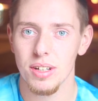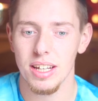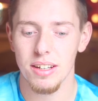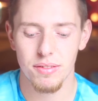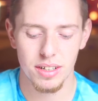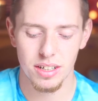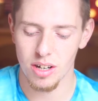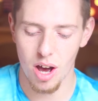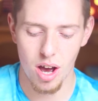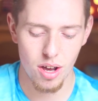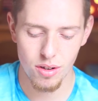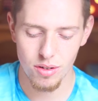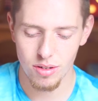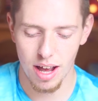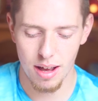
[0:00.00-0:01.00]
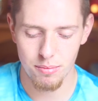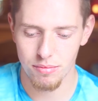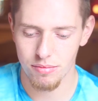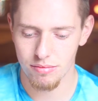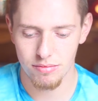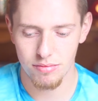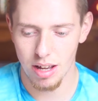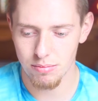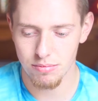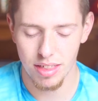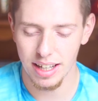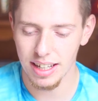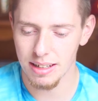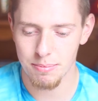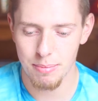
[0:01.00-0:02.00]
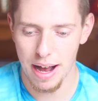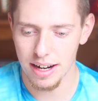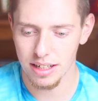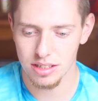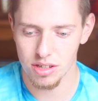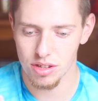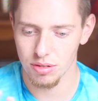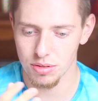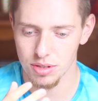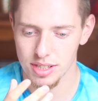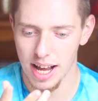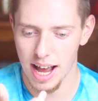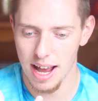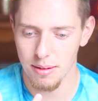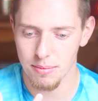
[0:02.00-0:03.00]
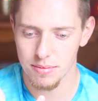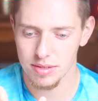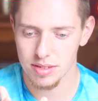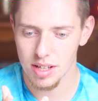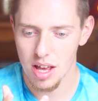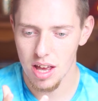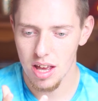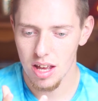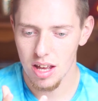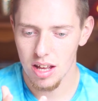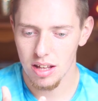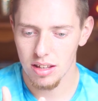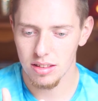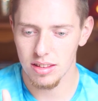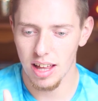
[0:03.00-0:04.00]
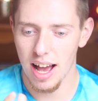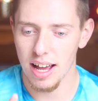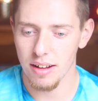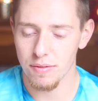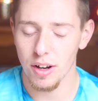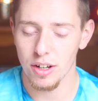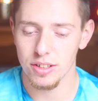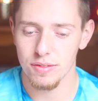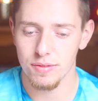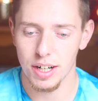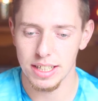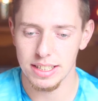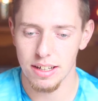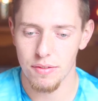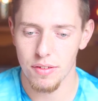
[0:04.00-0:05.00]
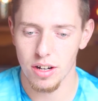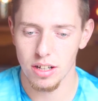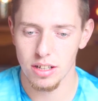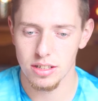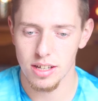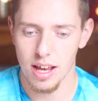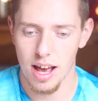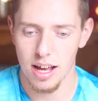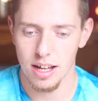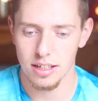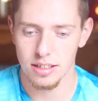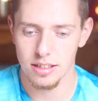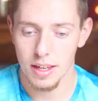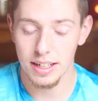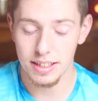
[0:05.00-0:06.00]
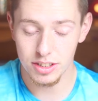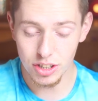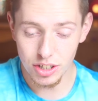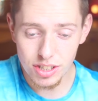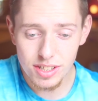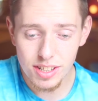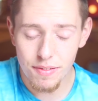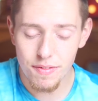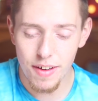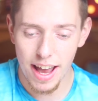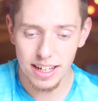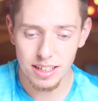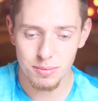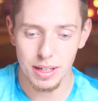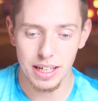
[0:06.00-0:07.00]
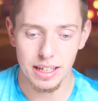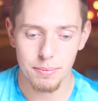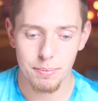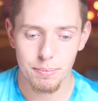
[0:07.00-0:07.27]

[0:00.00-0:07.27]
Even now, I'm thinking back to those times that I found it very difficult, and it does affect me,